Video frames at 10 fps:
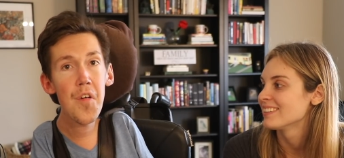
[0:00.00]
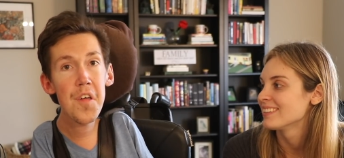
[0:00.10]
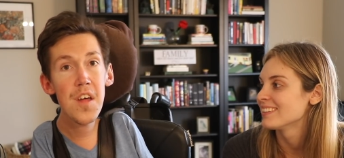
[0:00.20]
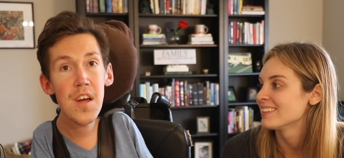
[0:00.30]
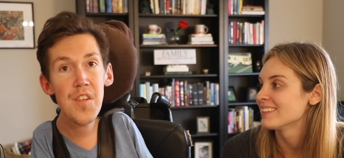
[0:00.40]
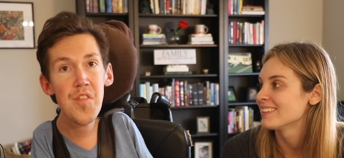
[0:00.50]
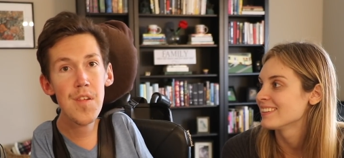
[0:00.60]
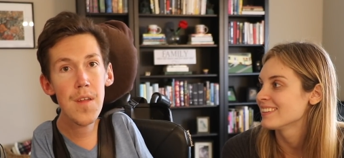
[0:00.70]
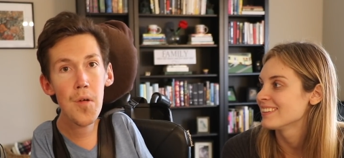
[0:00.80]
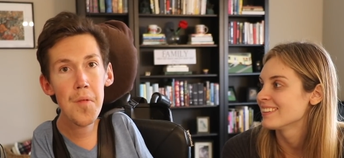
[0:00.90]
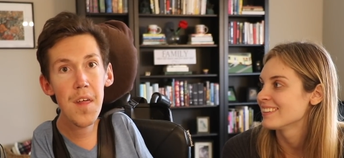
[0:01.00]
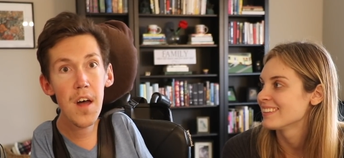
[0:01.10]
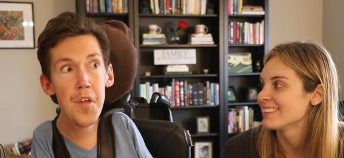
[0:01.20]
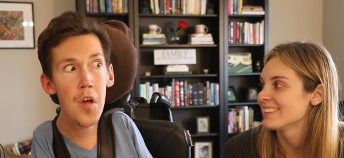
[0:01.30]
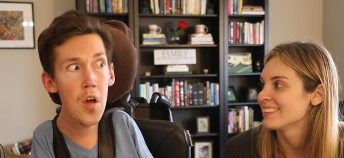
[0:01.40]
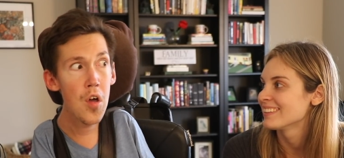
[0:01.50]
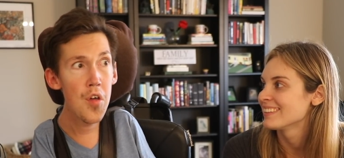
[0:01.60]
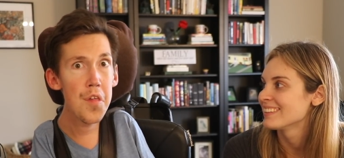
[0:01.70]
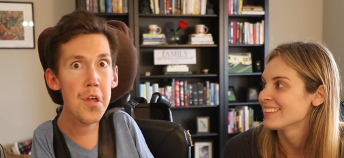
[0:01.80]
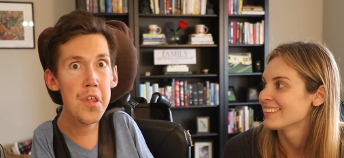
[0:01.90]
Speaker 1: early age, and they'll be like,
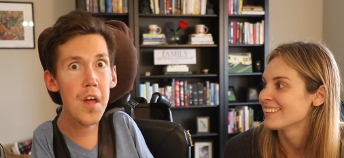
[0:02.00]
look